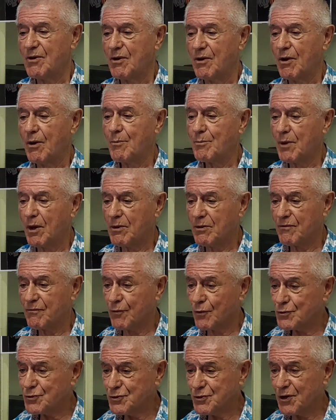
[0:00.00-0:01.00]

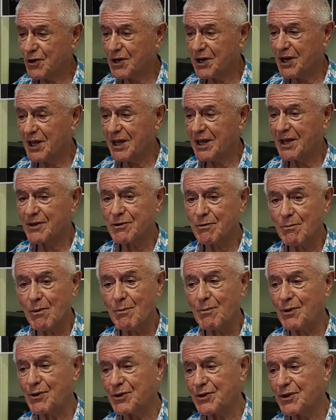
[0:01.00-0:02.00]
Unfortunately, at the
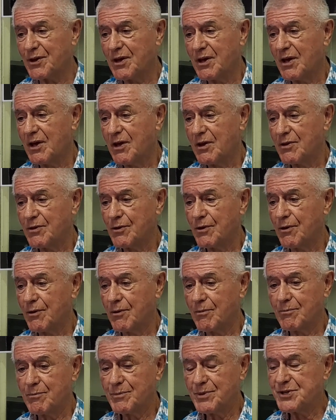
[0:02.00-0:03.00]
moment,
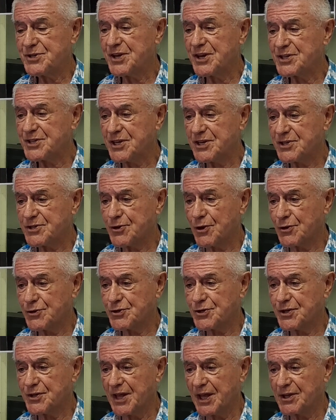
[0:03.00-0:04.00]
the business is
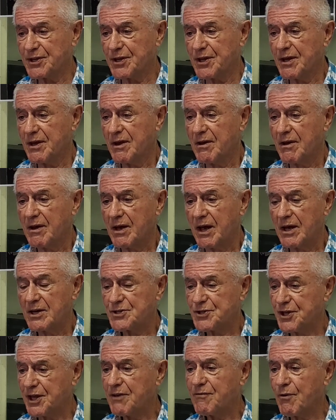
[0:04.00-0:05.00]
such that
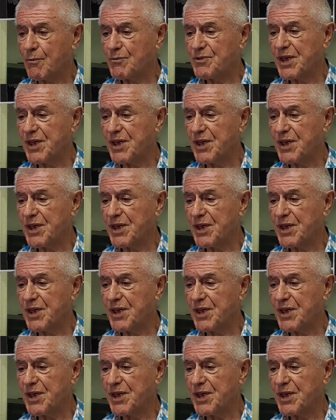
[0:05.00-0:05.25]
straight from the